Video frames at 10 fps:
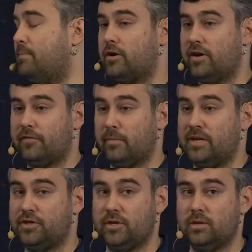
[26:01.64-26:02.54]
better
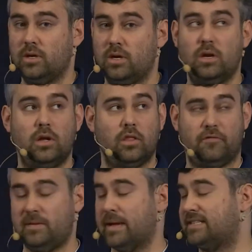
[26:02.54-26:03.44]
information, the
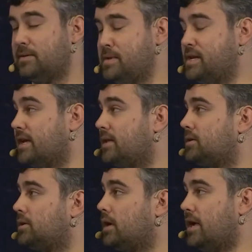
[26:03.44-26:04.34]
feedback's
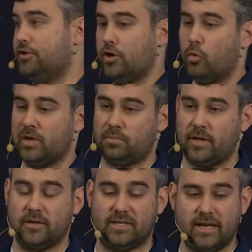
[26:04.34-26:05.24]
immediate, and you know which
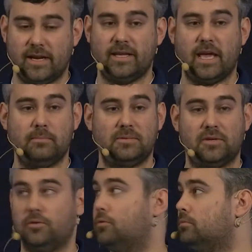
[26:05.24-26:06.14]
player did it in-game,
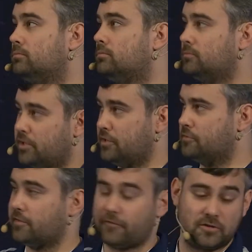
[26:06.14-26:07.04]
so you can
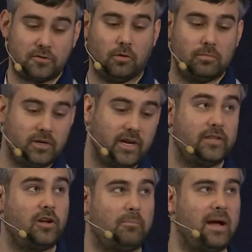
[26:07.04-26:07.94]
use the first tool. You can
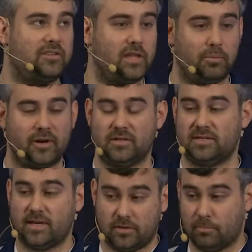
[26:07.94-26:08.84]
talk back to that player to
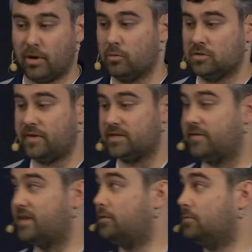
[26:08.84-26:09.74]
say, your bug was fixed,
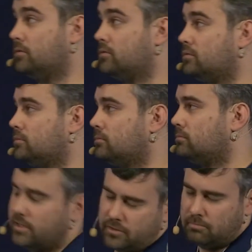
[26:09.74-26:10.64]
thank you,
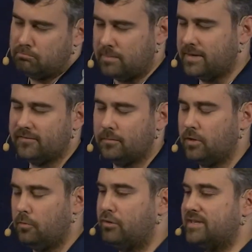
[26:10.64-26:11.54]
and maybe give them a
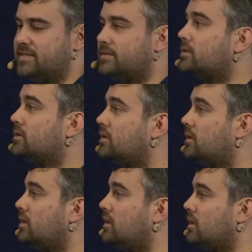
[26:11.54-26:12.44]
little present.
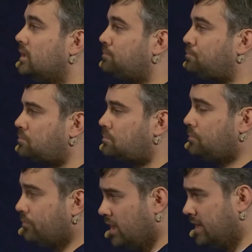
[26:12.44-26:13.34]

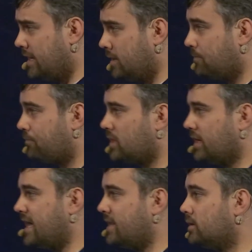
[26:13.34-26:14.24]
And then,
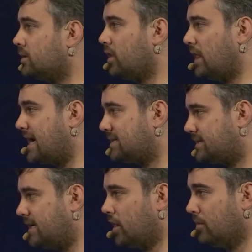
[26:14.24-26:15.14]
again, the
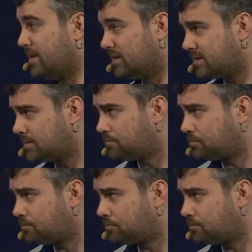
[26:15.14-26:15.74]
last element,